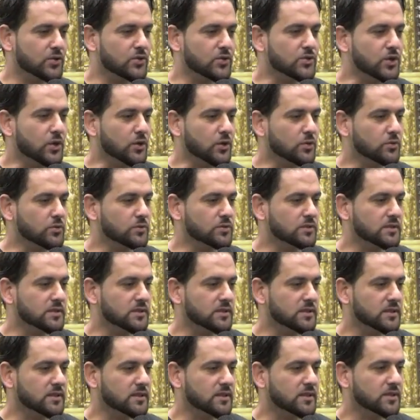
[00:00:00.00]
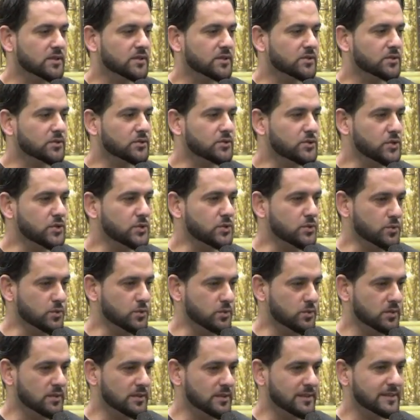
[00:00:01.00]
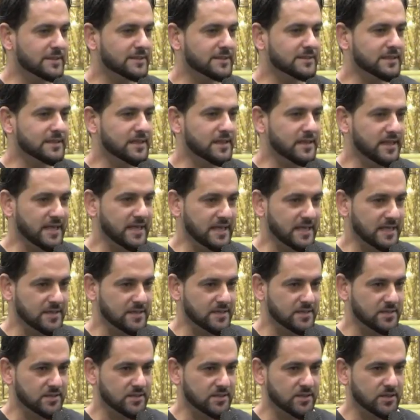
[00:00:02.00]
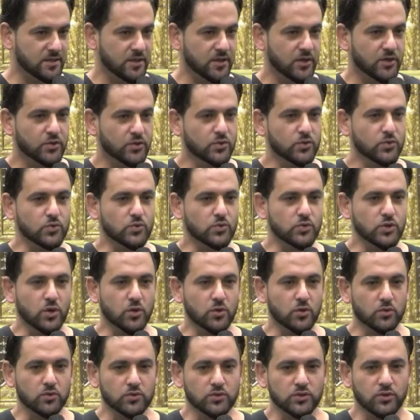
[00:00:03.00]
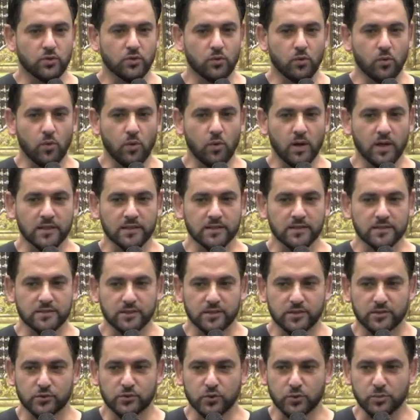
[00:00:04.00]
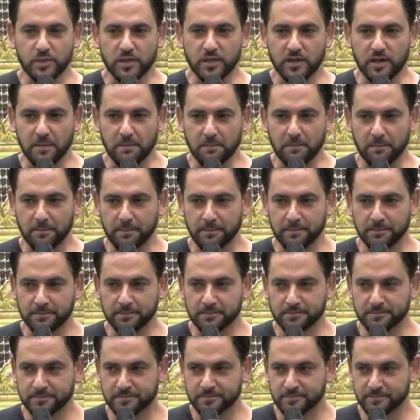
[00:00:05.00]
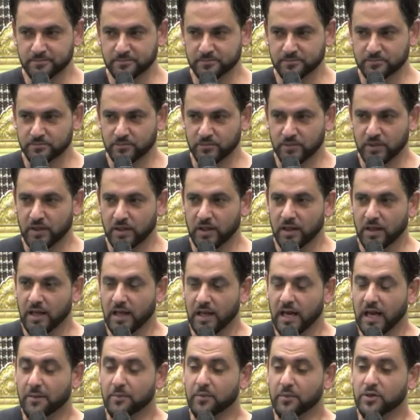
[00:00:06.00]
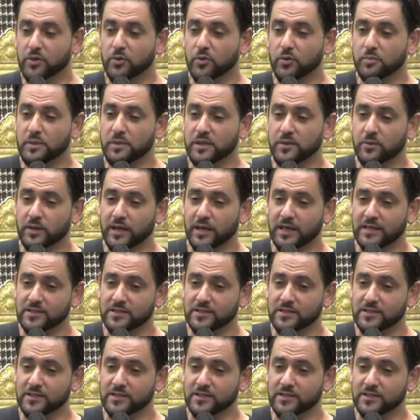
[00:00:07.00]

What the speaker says: Don't do the things you don't want to become. I'm going to repeat what I